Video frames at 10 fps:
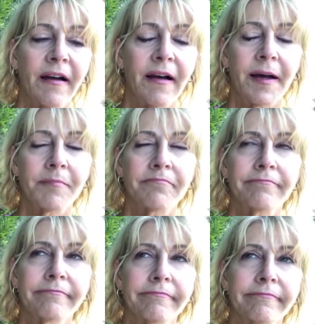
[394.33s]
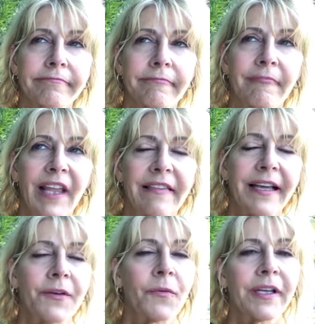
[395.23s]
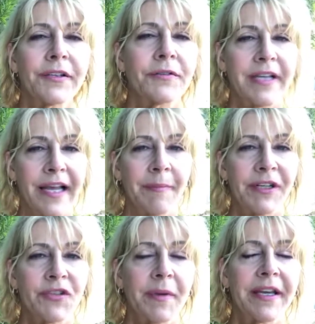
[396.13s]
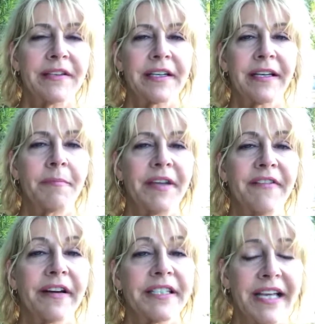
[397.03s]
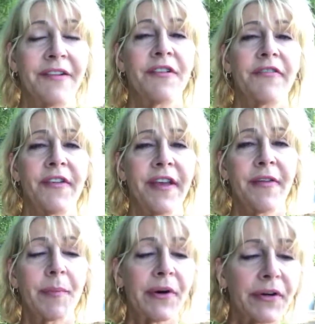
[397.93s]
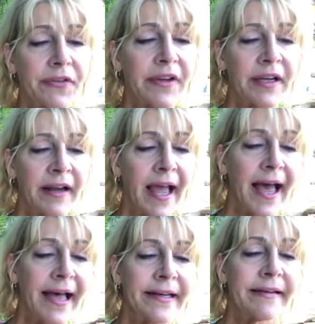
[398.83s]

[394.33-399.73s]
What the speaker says: that can really do damage, because it can be very tender for the other person, and